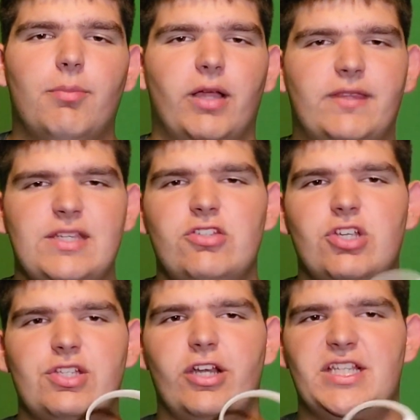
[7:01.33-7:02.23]
but this is
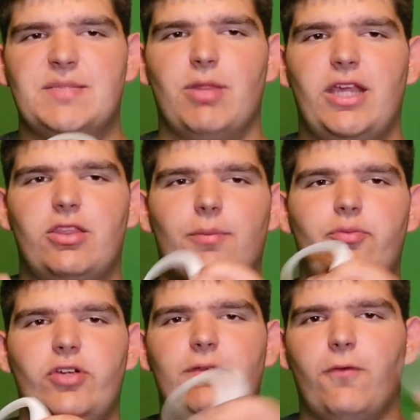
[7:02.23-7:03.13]
just going to explain the
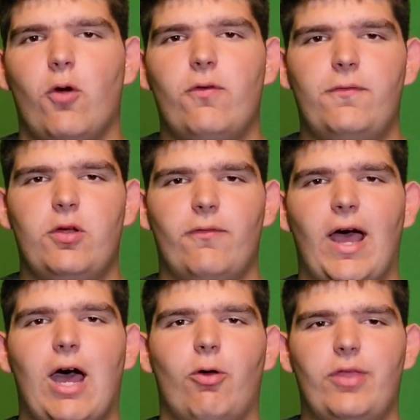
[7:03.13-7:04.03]
brief overview of
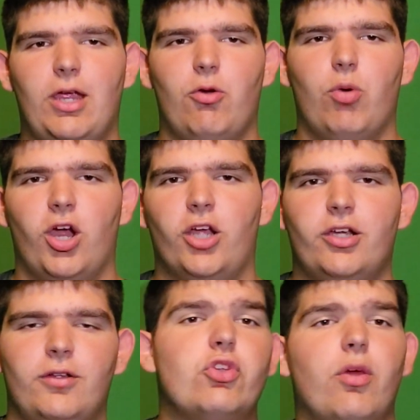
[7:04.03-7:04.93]
how they work.
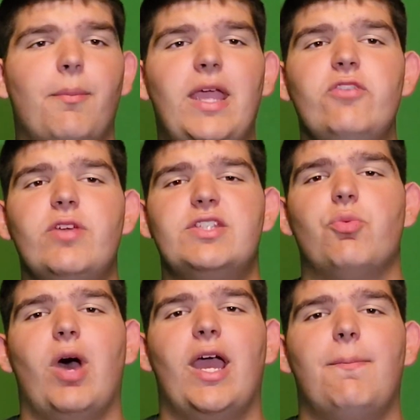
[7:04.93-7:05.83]
So the main
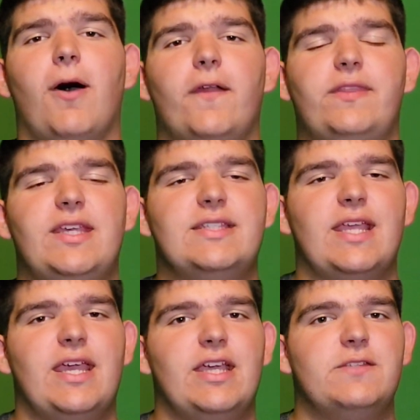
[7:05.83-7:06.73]
reason why I bought these
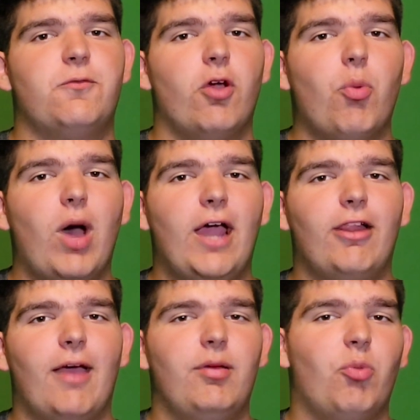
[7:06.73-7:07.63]
is, for a while
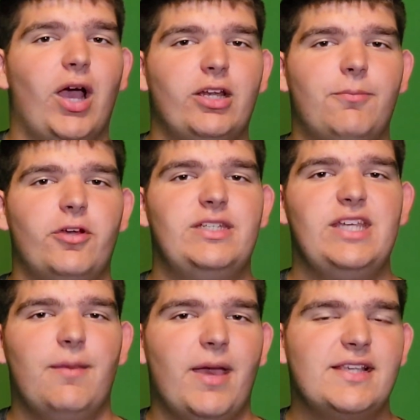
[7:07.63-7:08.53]
I've been wanting to put
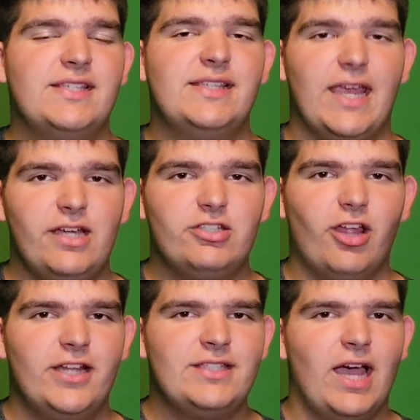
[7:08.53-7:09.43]
DMX stage
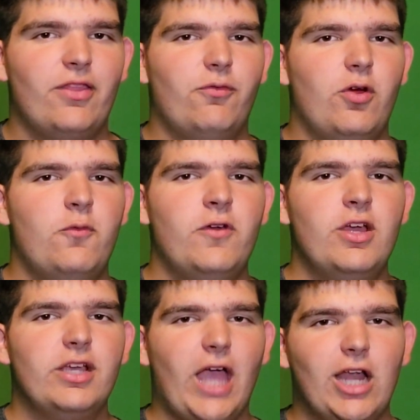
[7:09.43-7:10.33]
lights on the roof,
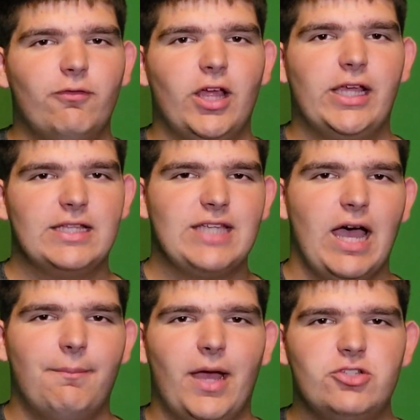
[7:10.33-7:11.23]
kind of like in
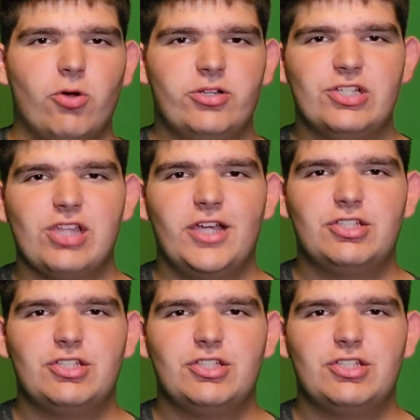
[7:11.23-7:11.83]
Tom Betgeorge's light